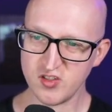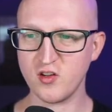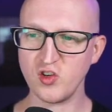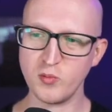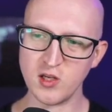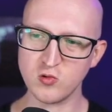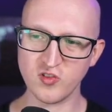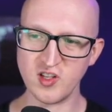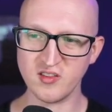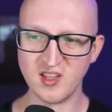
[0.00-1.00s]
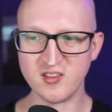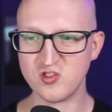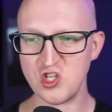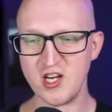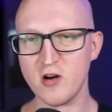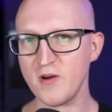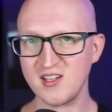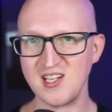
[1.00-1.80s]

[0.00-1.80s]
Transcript: So we're using this generic